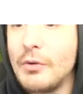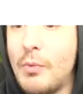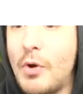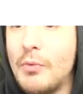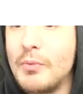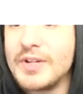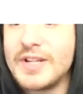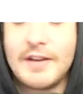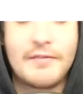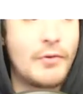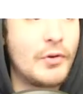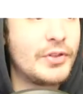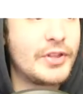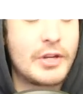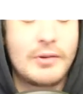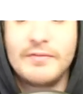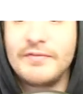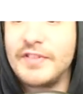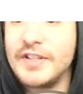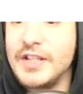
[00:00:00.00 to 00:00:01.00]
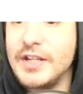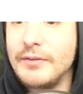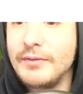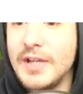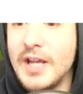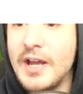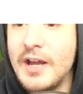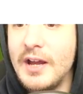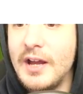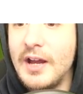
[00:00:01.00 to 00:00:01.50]
to what was everyone doing for New
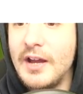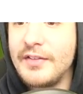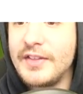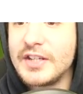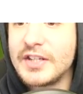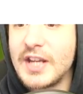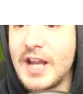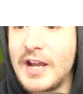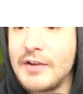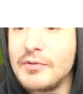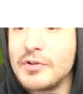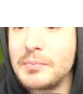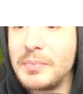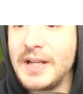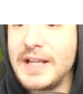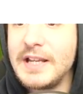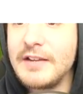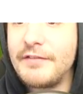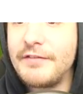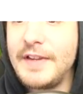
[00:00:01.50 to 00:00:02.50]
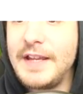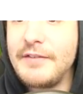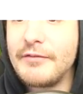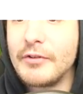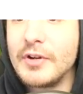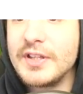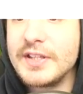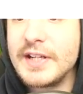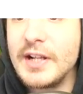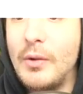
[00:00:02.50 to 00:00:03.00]
Year, this guy was playing
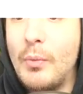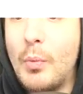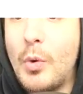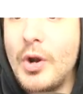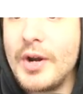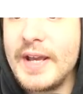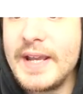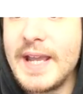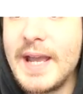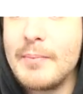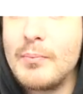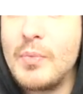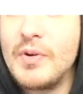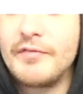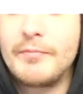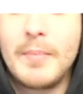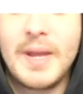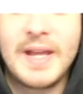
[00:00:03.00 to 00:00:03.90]
FIFA until 1 a.m. with